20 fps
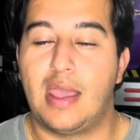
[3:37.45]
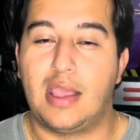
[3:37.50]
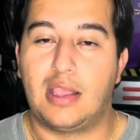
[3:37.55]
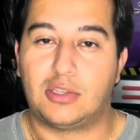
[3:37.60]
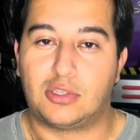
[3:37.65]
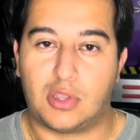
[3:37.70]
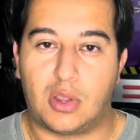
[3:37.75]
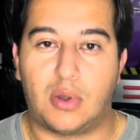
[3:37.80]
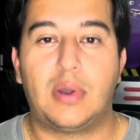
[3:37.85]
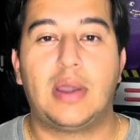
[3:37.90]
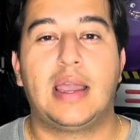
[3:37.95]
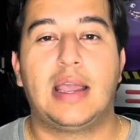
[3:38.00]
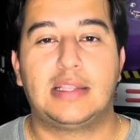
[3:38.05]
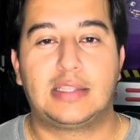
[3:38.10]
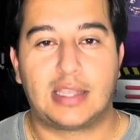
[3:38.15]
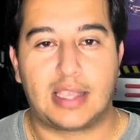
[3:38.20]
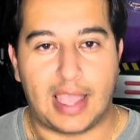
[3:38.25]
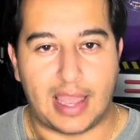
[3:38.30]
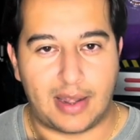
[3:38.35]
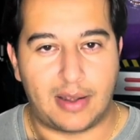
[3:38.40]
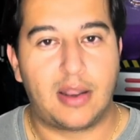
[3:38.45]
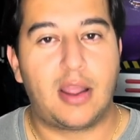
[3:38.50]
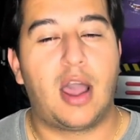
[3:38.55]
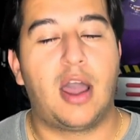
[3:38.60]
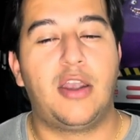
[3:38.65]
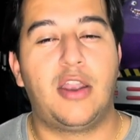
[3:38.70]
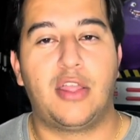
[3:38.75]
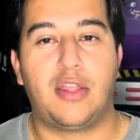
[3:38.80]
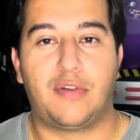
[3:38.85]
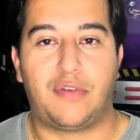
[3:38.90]
So it's, again,
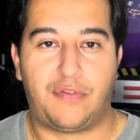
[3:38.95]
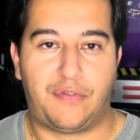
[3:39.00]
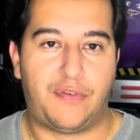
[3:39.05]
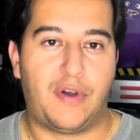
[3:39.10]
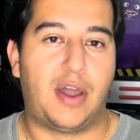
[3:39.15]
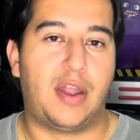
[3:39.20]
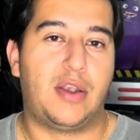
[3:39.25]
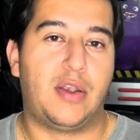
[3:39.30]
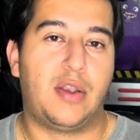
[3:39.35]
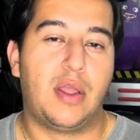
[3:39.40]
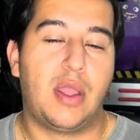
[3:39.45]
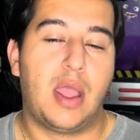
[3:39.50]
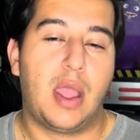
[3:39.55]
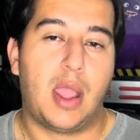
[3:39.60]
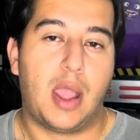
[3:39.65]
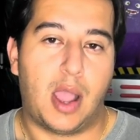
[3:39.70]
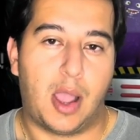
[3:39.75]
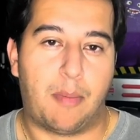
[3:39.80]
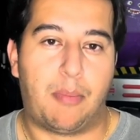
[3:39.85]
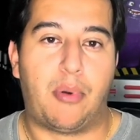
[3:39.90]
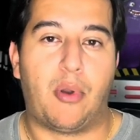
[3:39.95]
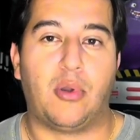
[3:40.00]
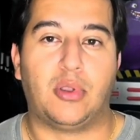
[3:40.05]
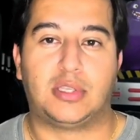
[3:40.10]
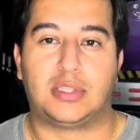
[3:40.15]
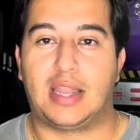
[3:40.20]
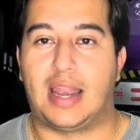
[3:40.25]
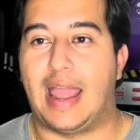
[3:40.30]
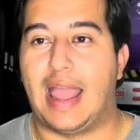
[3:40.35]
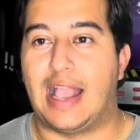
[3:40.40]
another fun approach
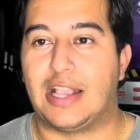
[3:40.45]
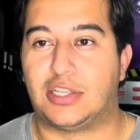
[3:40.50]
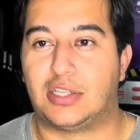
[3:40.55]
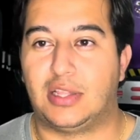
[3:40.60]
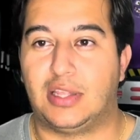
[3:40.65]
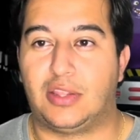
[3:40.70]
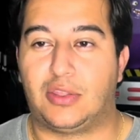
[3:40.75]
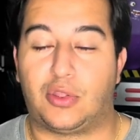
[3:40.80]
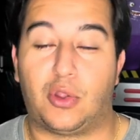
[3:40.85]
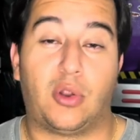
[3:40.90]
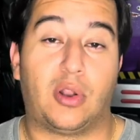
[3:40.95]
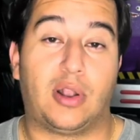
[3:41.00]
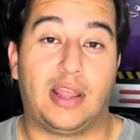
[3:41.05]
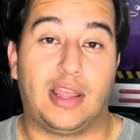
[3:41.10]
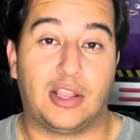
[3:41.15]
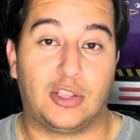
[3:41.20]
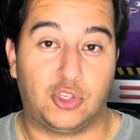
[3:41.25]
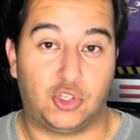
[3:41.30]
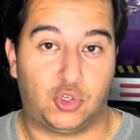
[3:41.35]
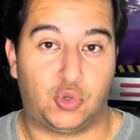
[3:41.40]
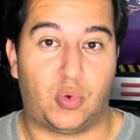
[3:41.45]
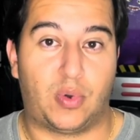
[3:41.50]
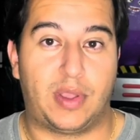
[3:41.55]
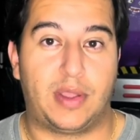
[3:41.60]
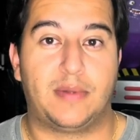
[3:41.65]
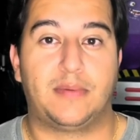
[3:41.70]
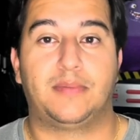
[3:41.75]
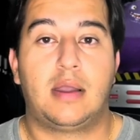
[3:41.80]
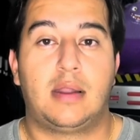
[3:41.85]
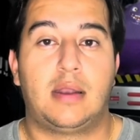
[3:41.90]
that I actually thoroughly enjoy.
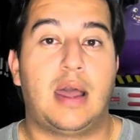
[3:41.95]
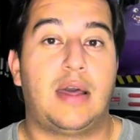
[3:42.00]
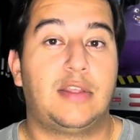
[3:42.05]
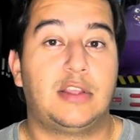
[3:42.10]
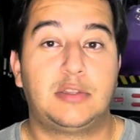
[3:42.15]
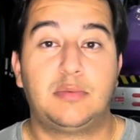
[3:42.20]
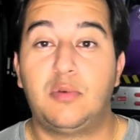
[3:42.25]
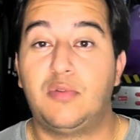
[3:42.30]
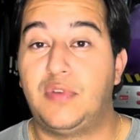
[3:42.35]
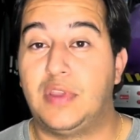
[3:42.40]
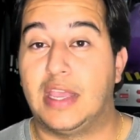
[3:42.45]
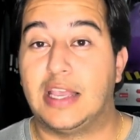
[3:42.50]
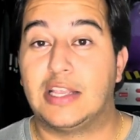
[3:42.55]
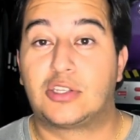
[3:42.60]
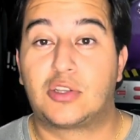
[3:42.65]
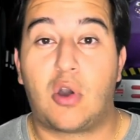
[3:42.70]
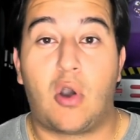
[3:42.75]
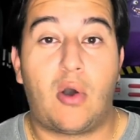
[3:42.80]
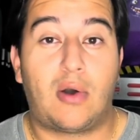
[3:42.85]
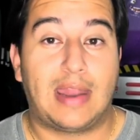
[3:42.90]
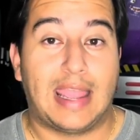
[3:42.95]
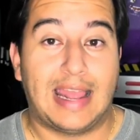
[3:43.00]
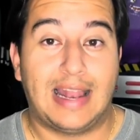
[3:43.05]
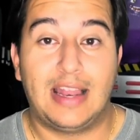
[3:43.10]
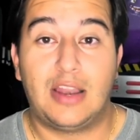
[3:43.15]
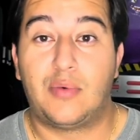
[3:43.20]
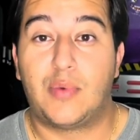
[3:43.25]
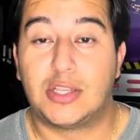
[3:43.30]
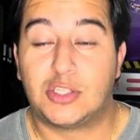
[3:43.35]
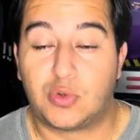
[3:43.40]
Now, this movie is called
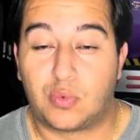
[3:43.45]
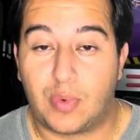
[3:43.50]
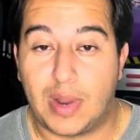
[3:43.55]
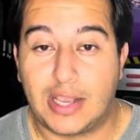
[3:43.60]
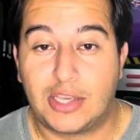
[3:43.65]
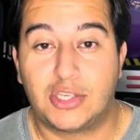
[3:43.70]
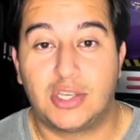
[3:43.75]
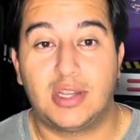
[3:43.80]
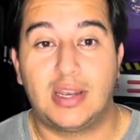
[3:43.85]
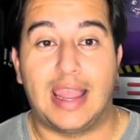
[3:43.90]
Alien Resurrection,